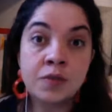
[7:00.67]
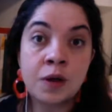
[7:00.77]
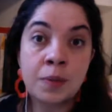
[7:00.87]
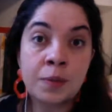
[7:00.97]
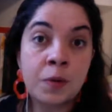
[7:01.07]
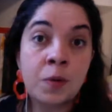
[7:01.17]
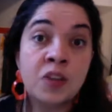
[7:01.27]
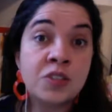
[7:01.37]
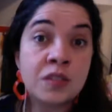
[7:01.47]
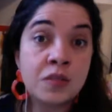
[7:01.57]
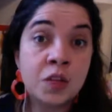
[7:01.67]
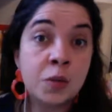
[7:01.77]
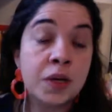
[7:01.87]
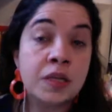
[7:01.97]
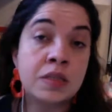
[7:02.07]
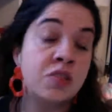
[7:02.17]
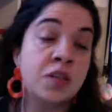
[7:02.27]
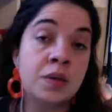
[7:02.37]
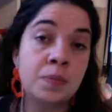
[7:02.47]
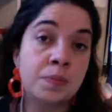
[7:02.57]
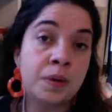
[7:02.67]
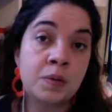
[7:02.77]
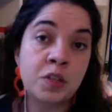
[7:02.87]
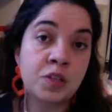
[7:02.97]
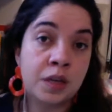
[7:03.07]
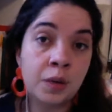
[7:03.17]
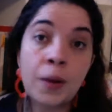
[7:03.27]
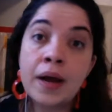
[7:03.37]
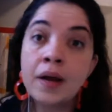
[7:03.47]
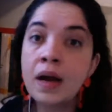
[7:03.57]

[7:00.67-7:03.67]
people who watch this video, because I didn't publish anywhere.